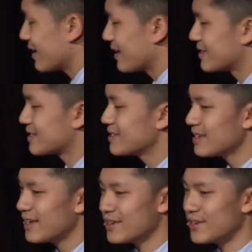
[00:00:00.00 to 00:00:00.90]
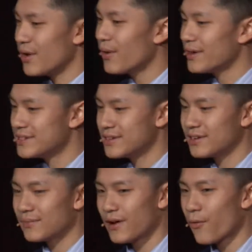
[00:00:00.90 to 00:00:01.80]
And since I had no
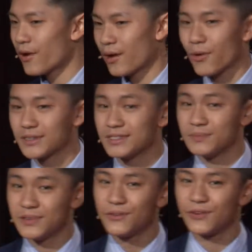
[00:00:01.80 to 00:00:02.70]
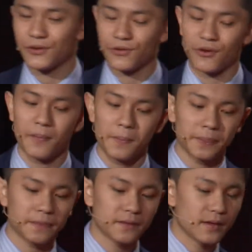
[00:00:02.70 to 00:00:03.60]
idea about what I wanted to be when I grew up,
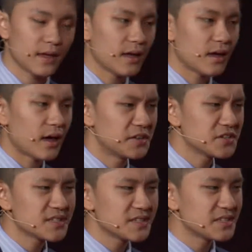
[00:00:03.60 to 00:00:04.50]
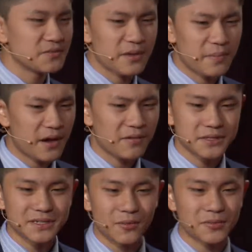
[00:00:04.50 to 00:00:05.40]
I just listened to my
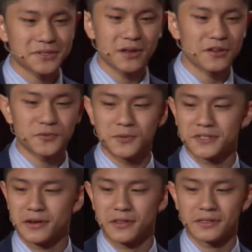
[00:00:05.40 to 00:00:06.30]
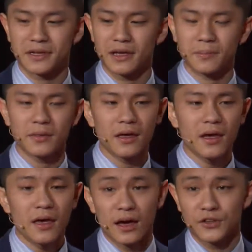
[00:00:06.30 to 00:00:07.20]
parents almost 100% of the time.
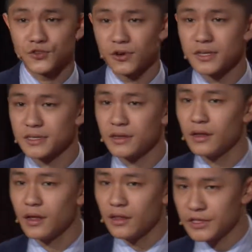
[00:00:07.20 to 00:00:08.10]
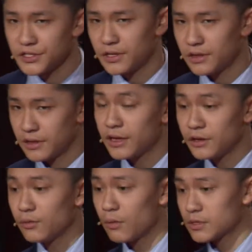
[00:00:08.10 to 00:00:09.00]
I trusted that they
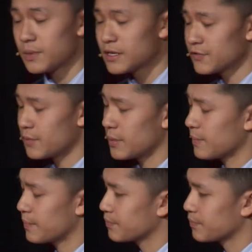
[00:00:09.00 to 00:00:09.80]
knew what was best for me.